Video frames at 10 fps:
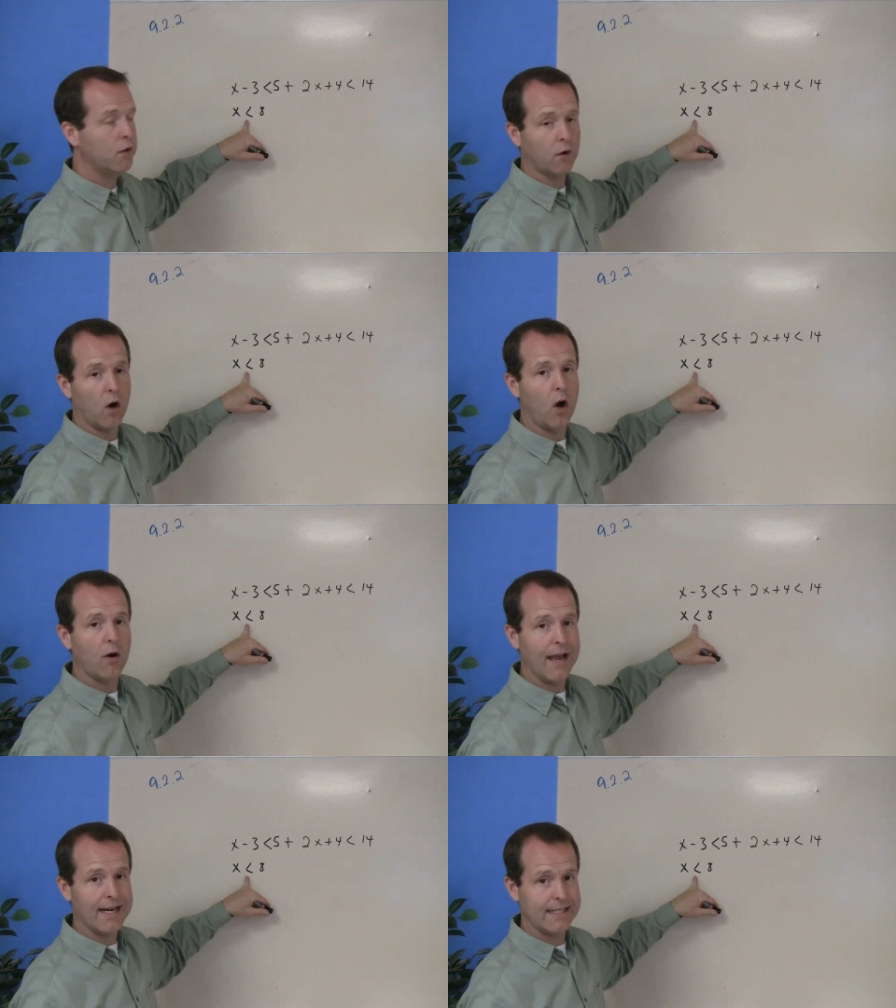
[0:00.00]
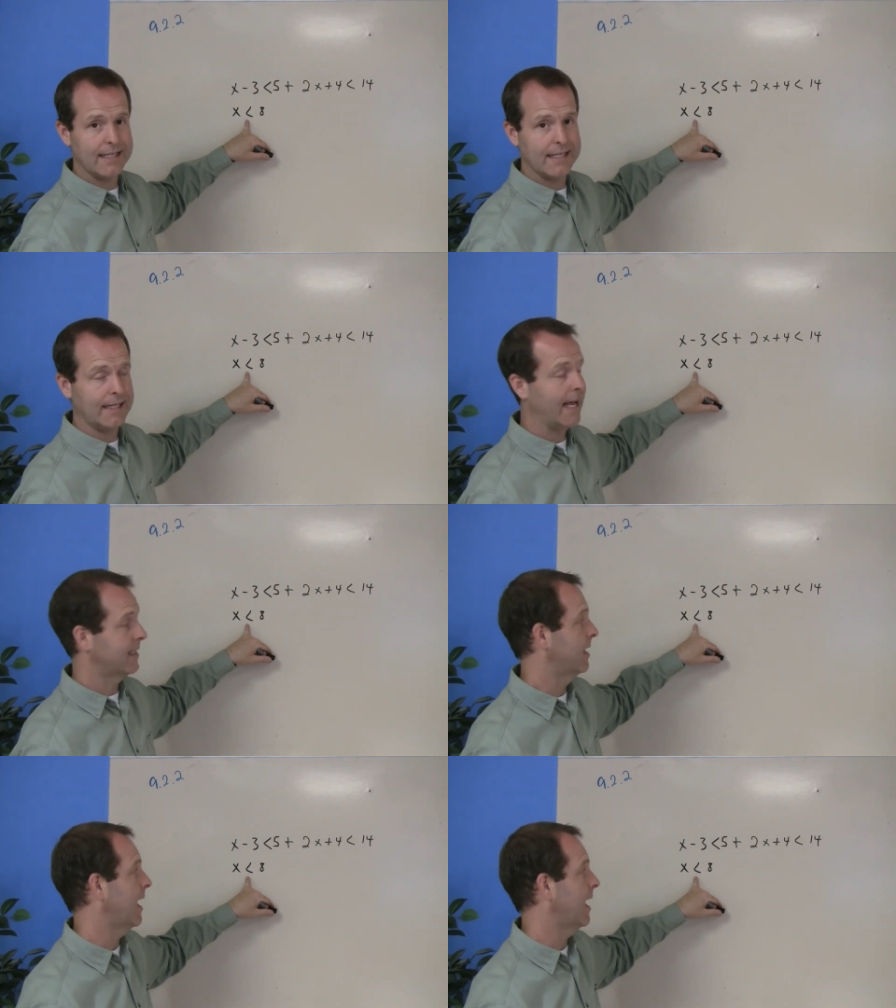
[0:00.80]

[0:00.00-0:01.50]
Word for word: true for all x's less than